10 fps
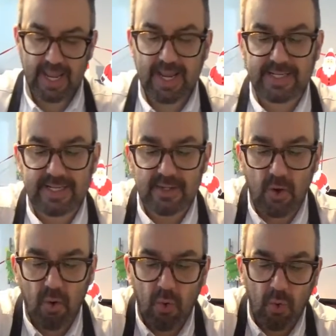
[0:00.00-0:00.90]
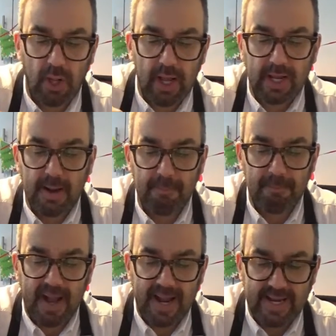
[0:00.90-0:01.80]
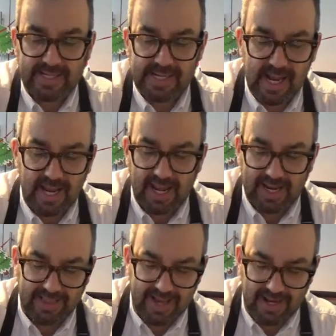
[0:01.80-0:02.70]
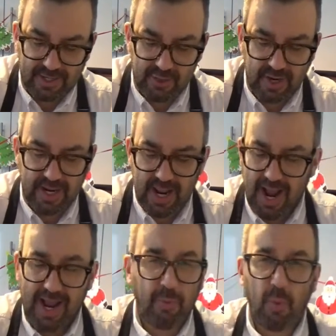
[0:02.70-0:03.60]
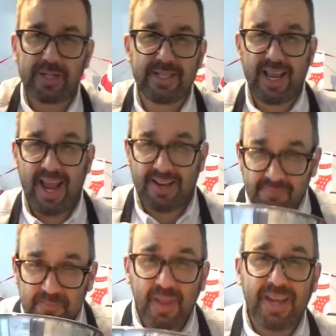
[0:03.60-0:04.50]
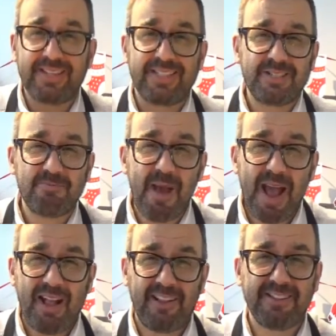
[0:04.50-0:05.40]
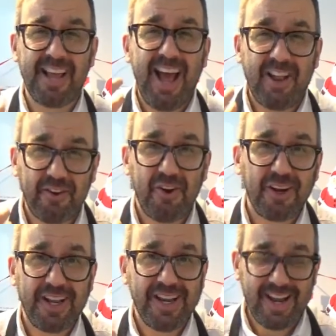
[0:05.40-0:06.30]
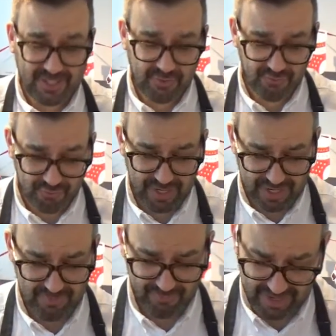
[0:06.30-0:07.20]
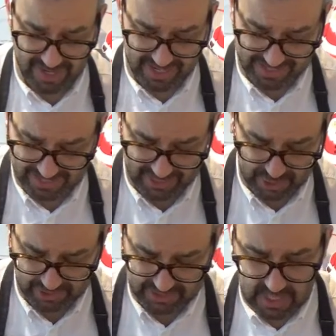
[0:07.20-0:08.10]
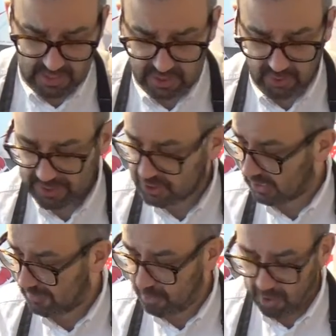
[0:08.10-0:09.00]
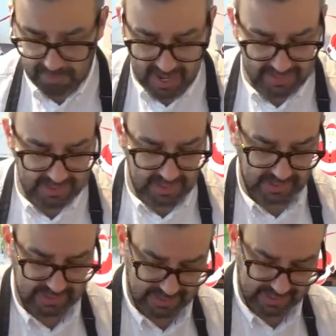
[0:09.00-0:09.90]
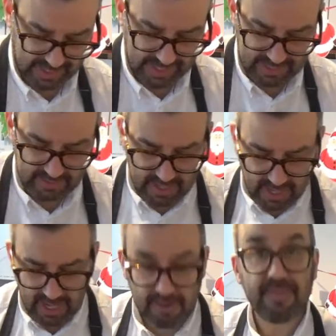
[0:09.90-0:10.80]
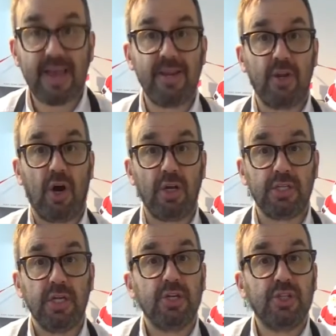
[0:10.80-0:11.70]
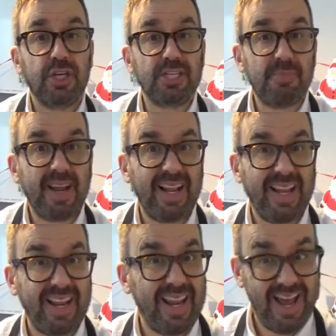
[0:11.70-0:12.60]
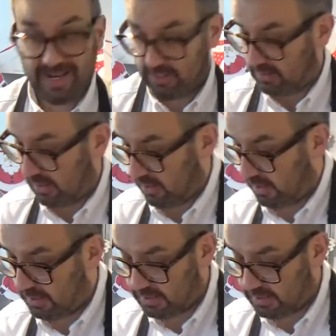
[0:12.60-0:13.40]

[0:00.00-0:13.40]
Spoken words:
it is all combined like that, right? And once again, it smells arogly nice, really, really delicious. So I'm just going to pop that to the side. I've then got just my little egg. There's an